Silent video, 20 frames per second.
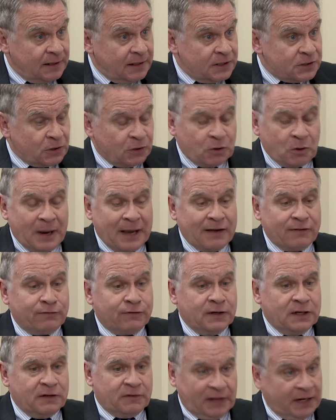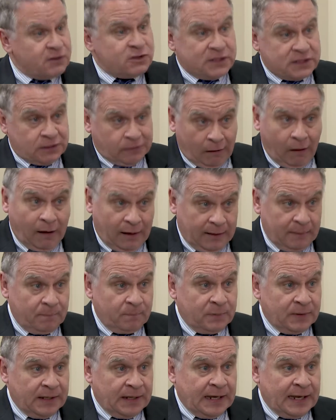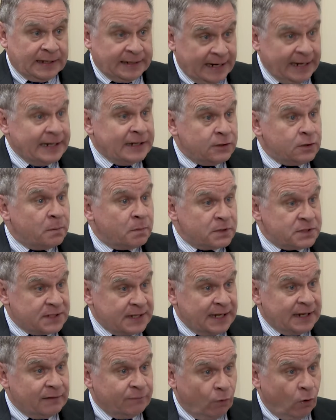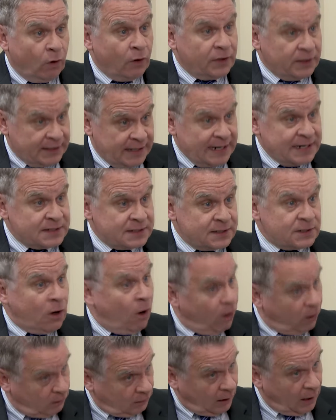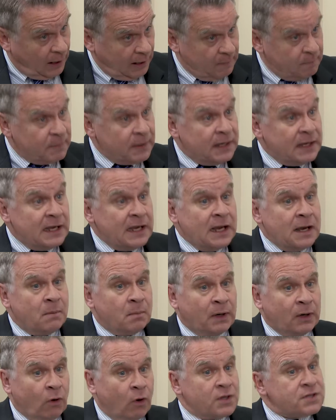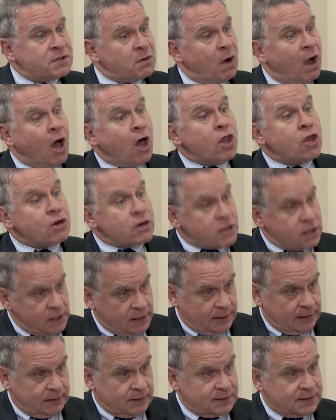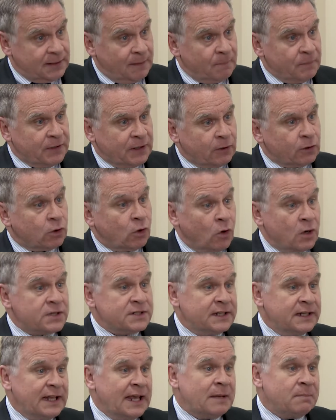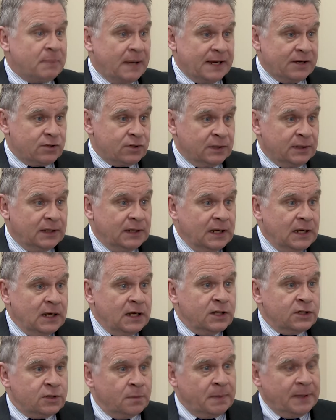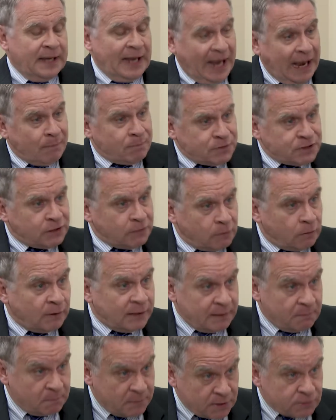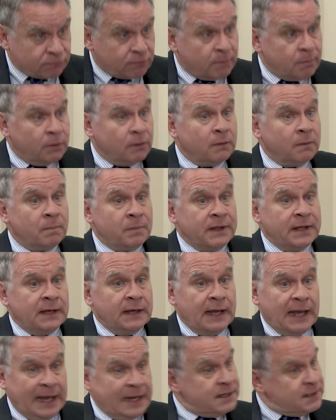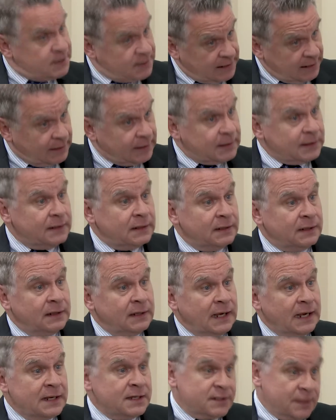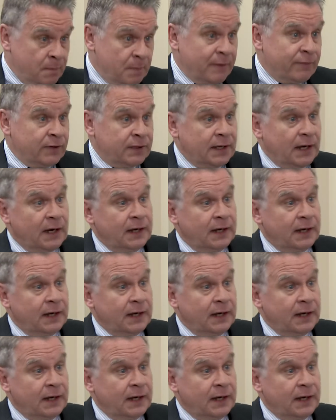So you have not just Lyme, and 82% of all the cases are Lyme, but also other things that are causing that patient to be absolutely miserable and sick and some even die.